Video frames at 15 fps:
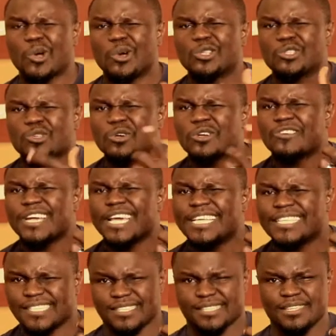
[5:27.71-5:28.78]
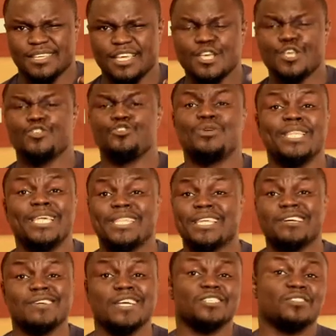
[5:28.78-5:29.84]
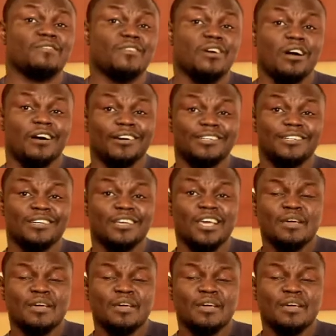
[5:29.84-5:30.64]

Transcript: turn to grace. You need the grace of God.